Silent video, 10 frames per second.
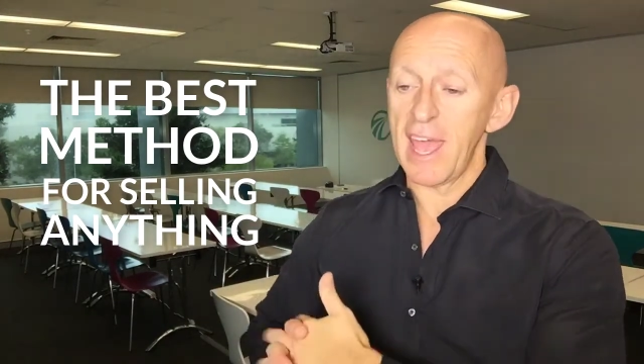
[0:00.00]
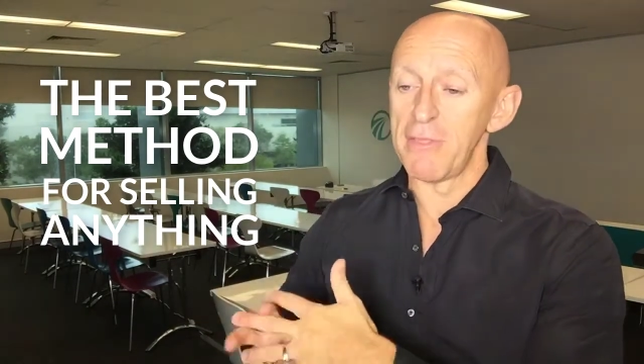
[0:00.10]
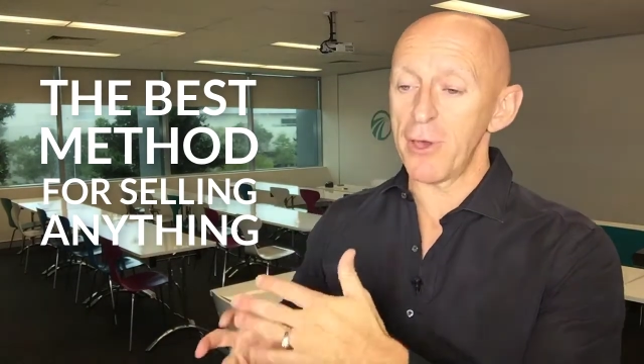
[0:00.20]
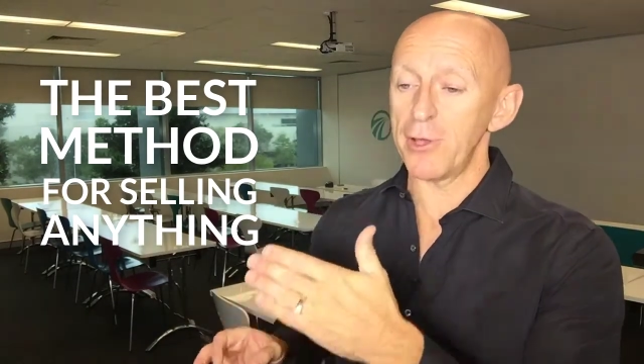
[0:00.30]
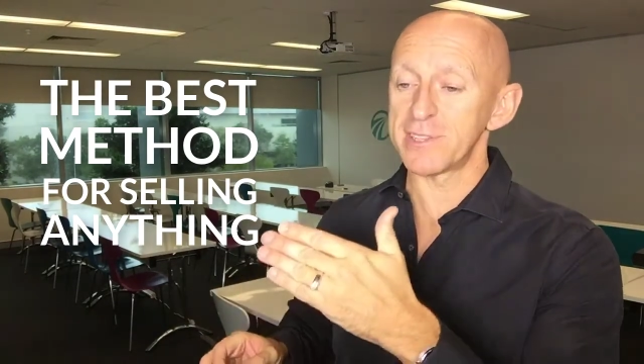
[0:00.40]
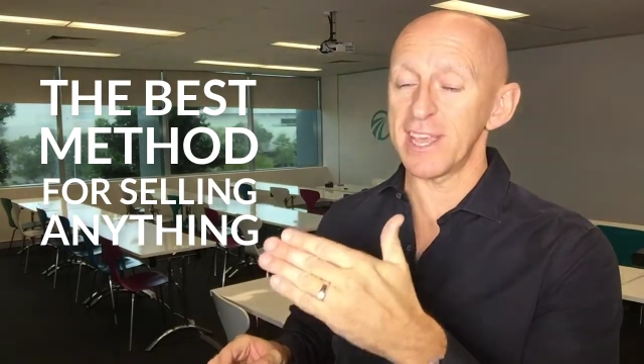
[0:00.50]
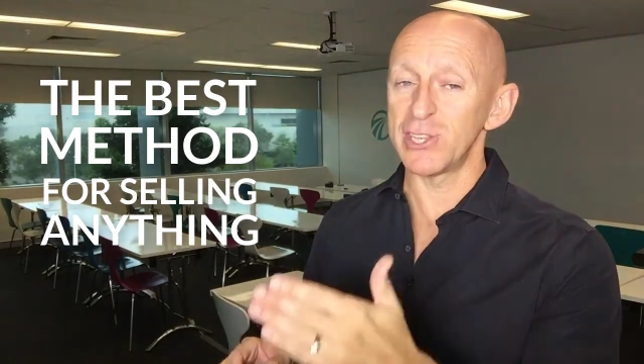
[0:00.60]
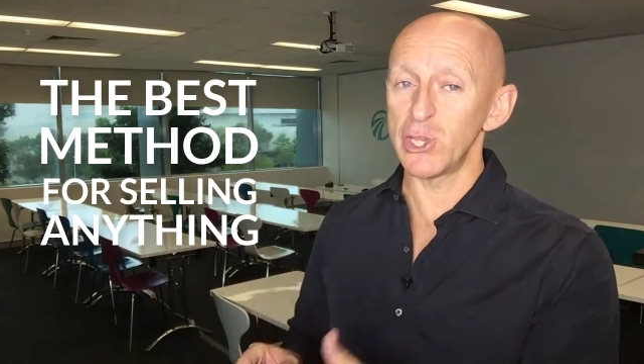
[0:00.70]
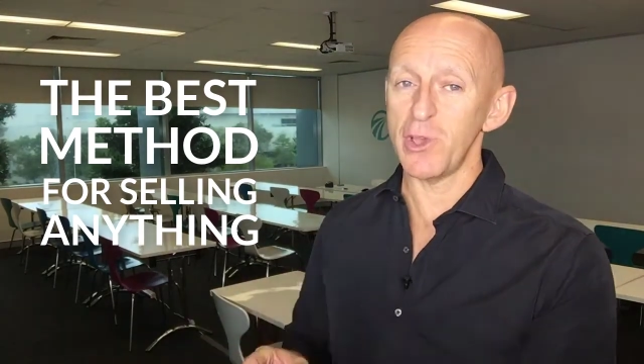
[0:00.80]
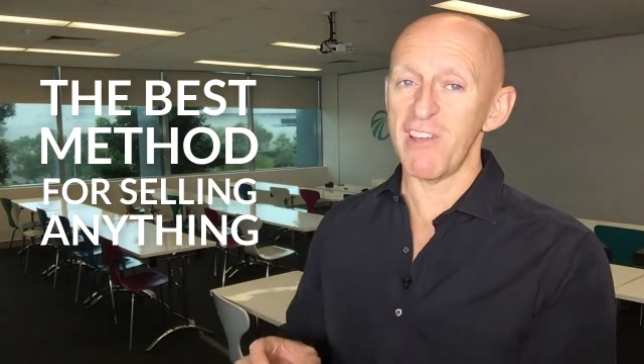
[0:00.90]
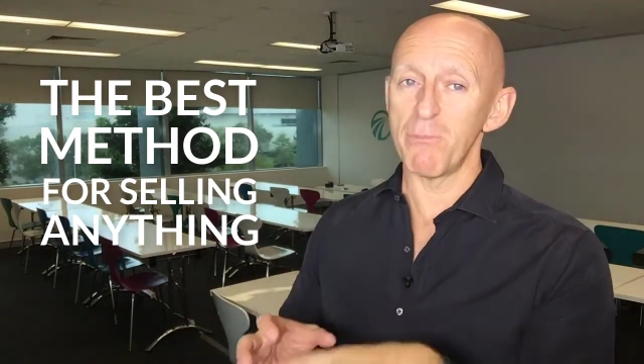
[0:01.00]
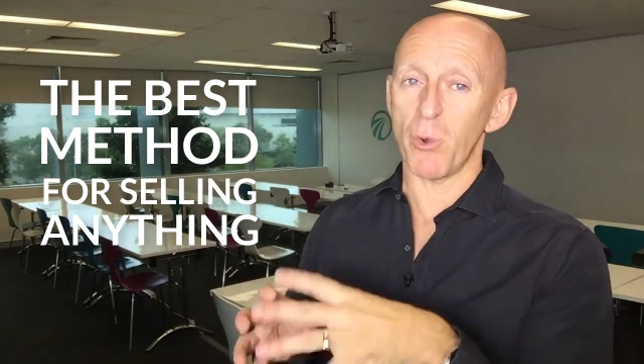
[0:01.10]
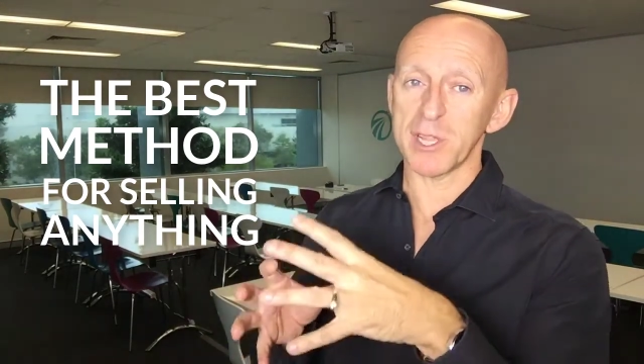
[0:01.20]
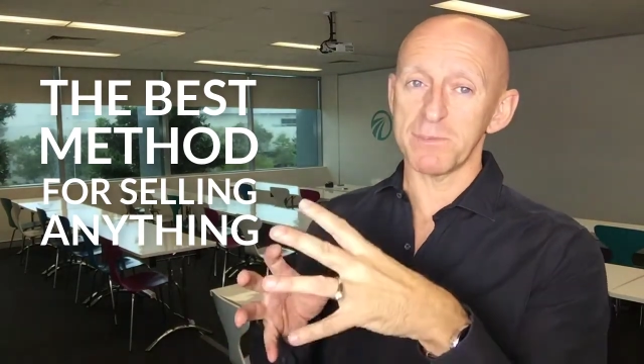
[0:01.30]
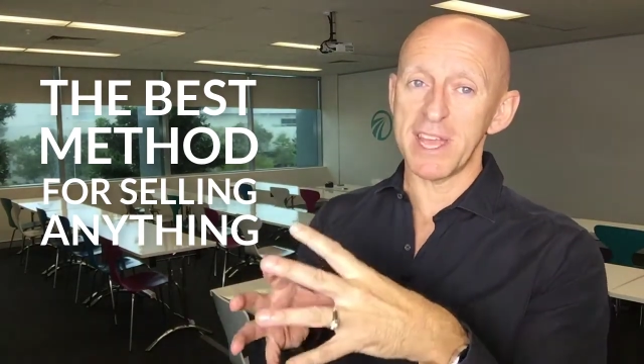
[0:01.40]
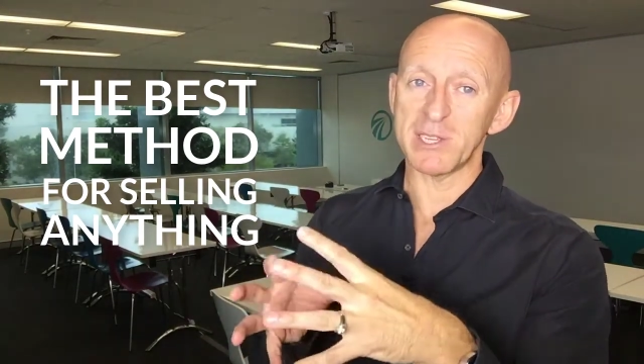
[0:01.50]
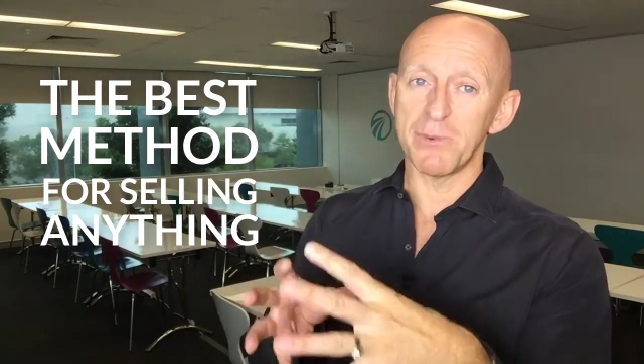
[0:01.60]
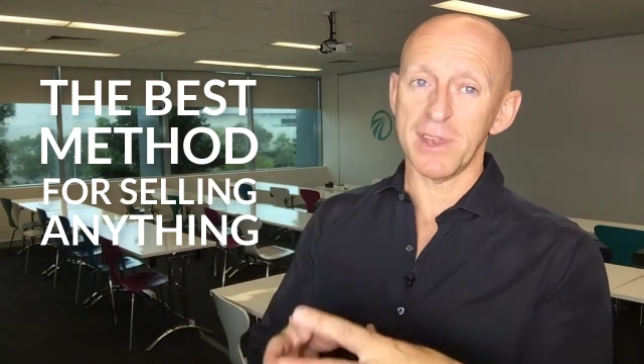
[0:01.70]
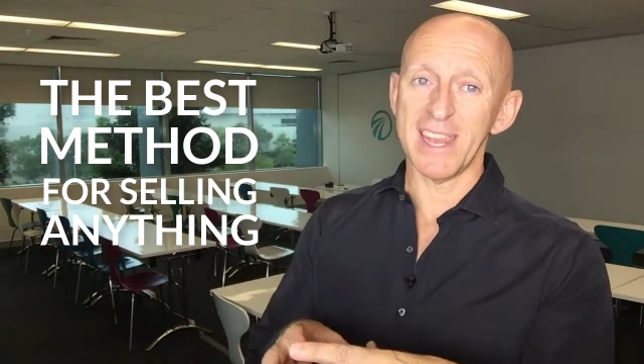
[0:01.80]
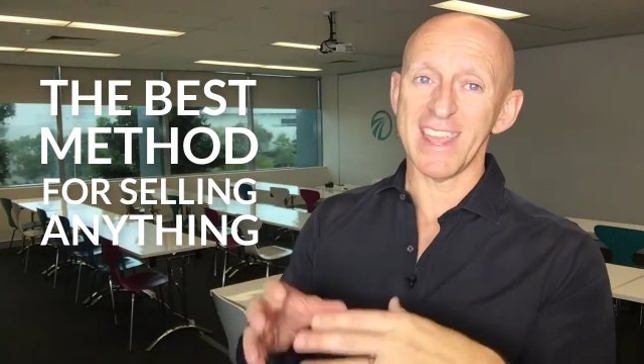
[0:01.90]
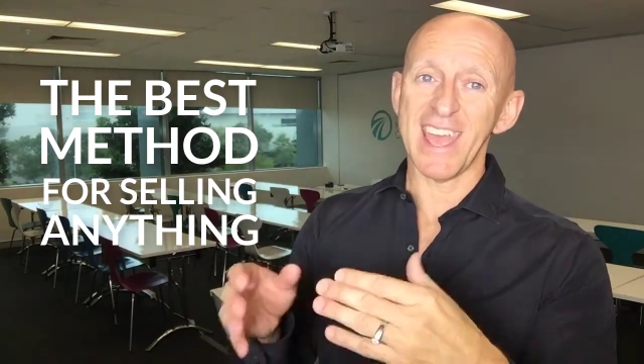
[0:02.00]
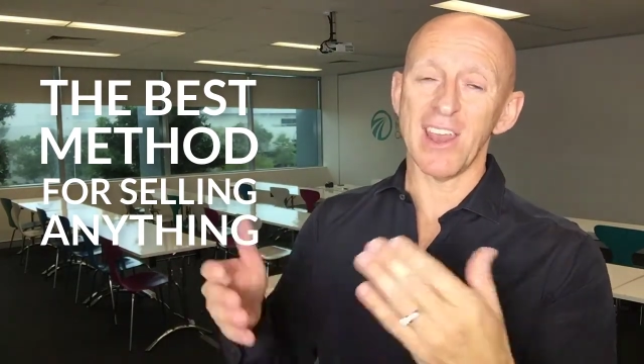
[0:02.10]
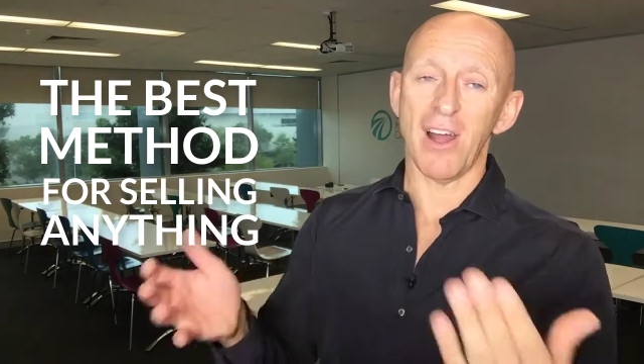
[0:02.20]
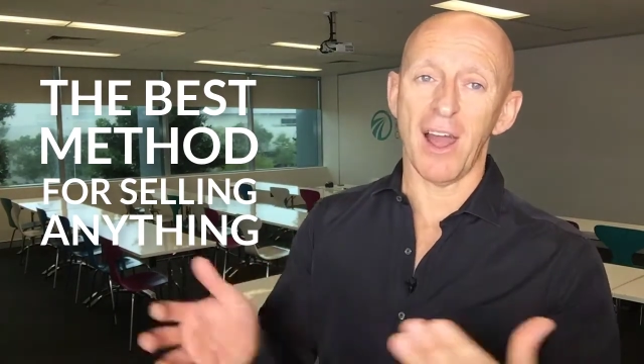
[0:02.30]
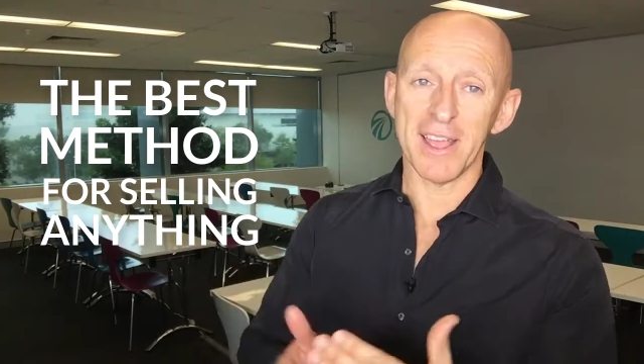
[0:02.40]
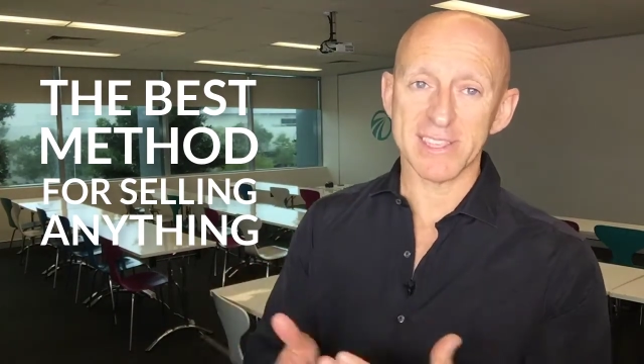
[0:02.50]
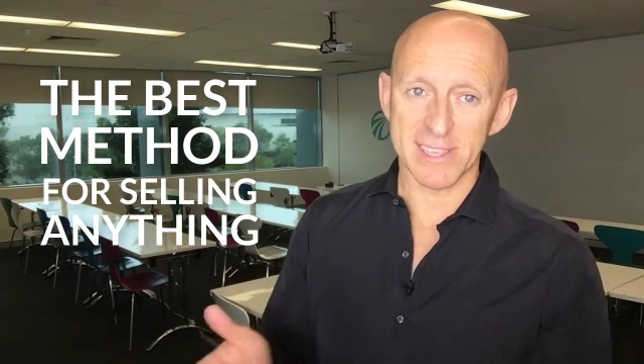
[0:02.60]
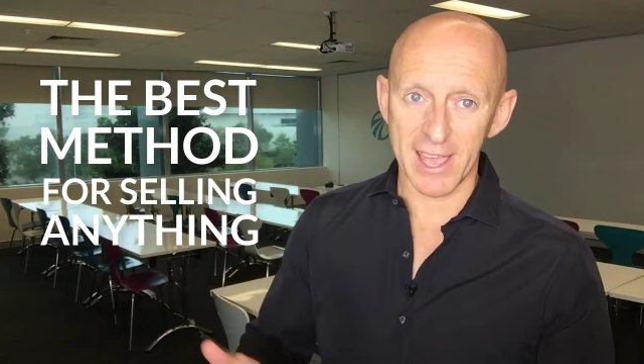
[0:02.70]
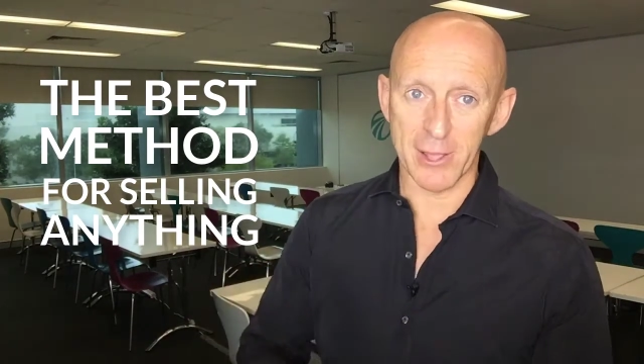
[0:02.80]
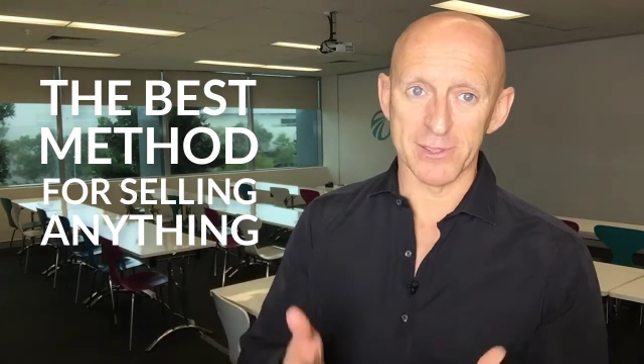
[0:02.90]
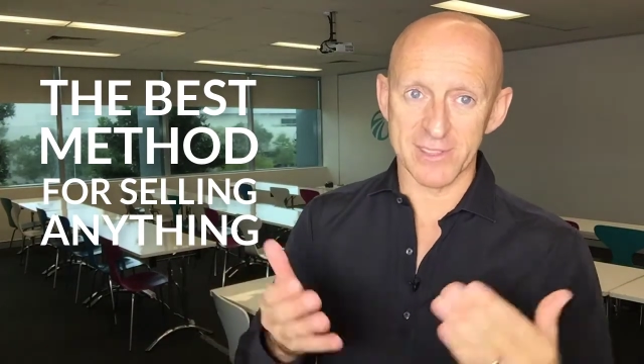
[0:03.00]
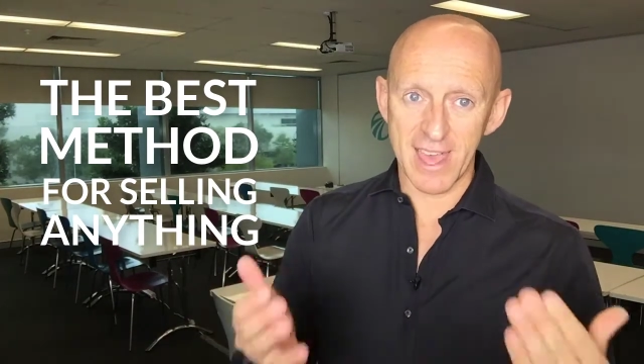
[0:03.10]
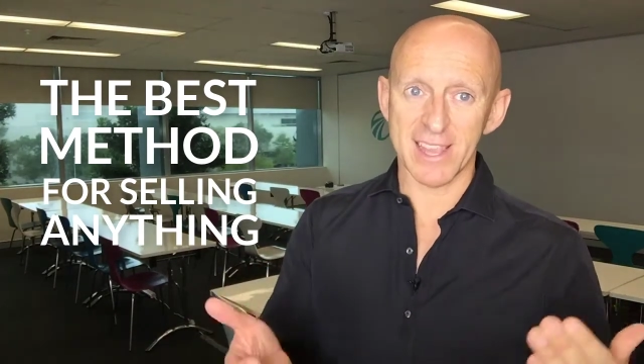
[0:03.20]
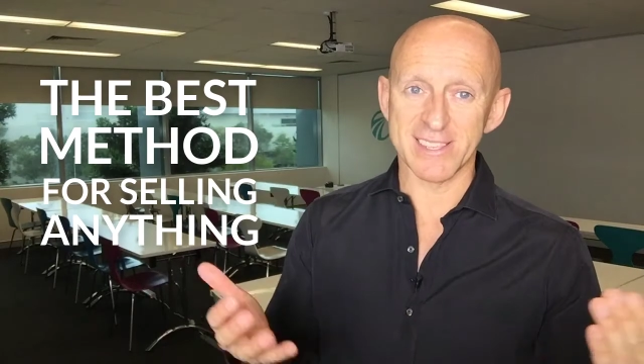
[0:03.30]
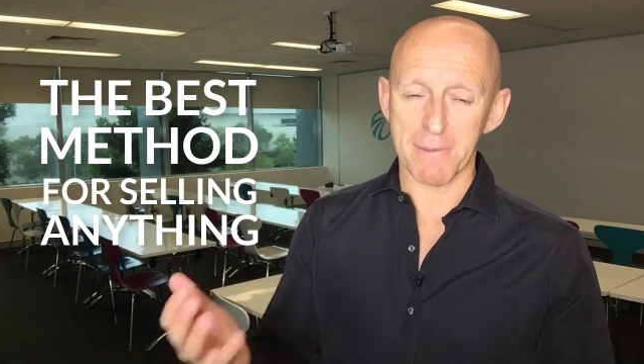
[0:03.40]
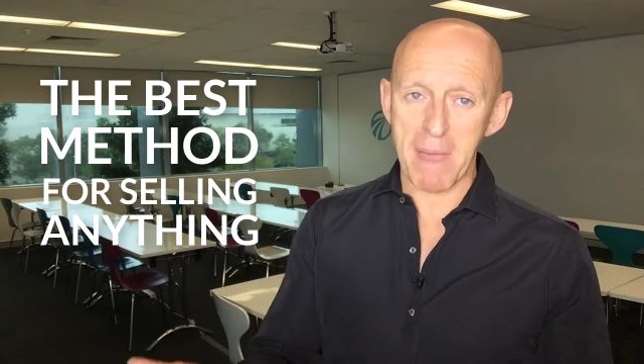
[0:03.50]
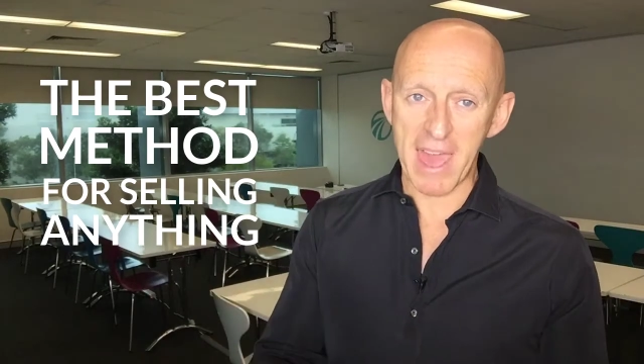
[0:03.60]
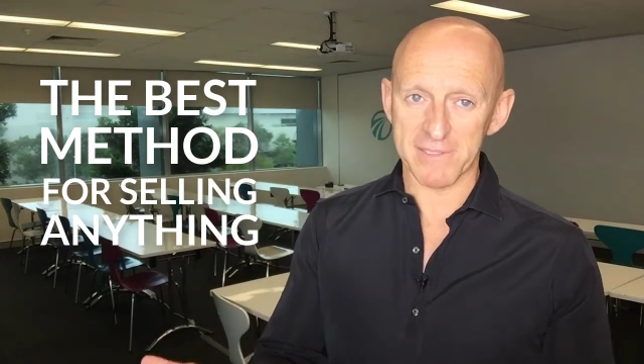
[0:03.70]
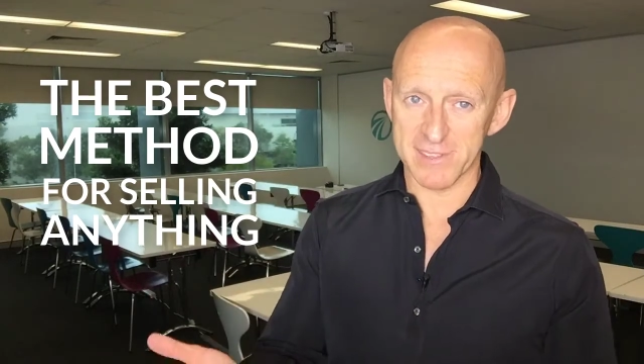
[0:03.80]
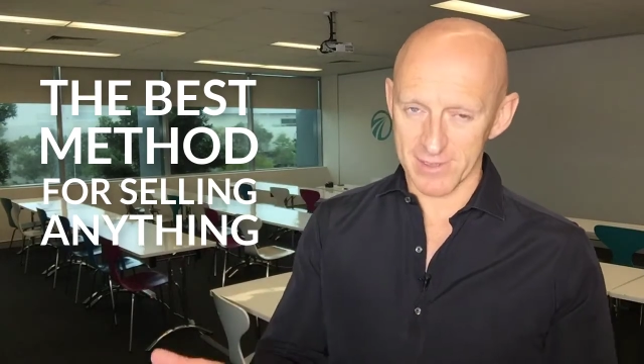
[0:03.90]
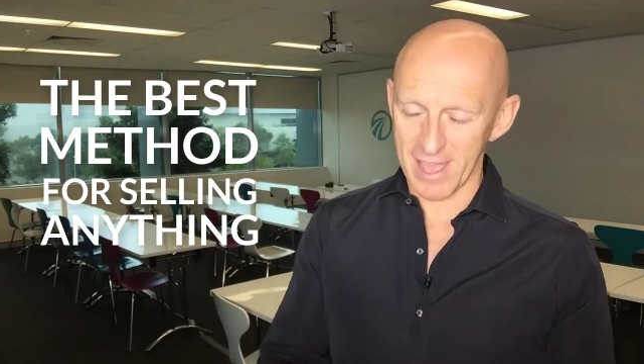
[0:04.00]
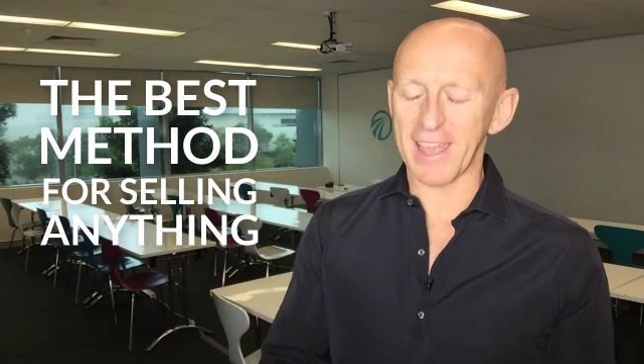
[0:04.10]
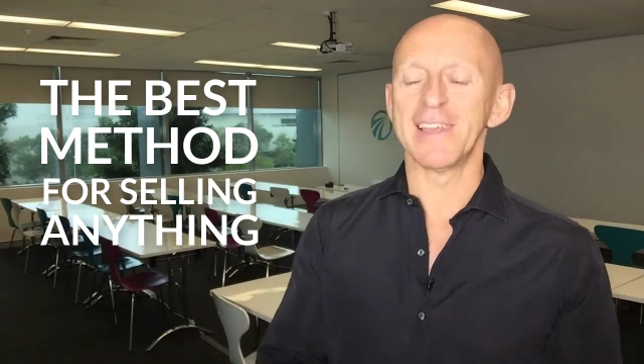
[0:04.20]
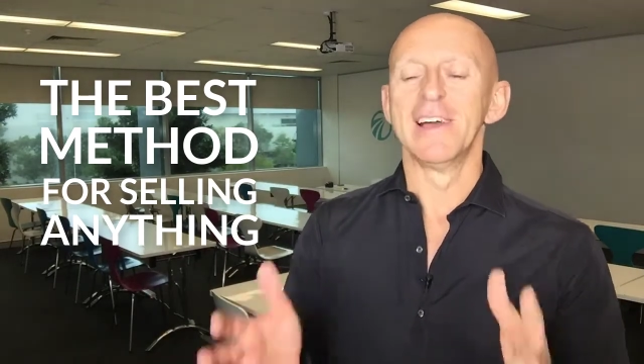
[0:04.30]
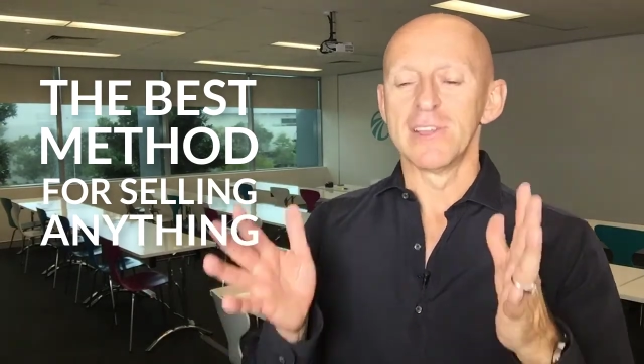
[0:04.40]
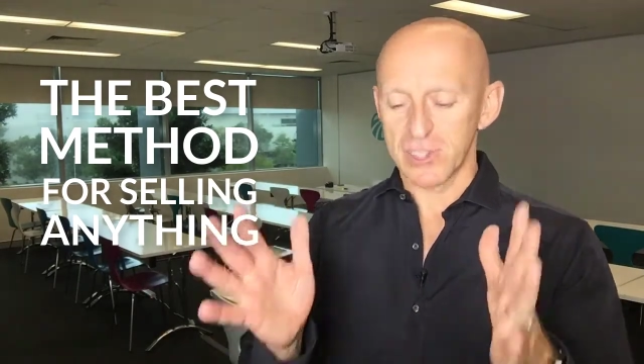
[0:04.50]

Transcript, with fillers: And those that do have more explanation put in get higher sales. That is the maths, okay?